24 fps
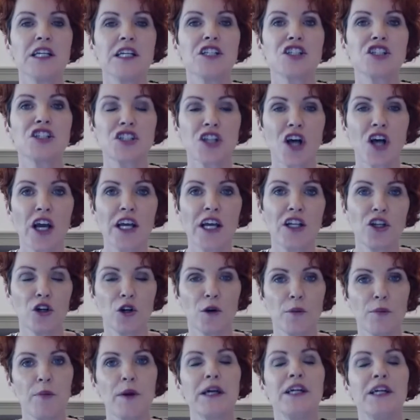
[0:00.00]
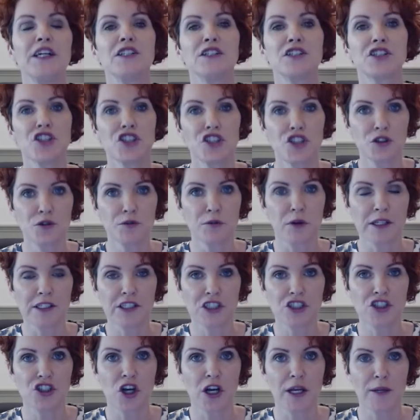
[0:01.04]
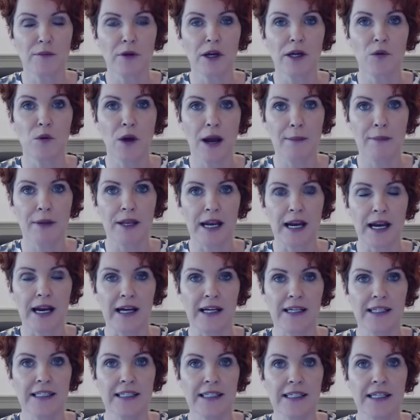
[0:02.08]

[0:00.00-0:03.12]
sign up to join my webinar.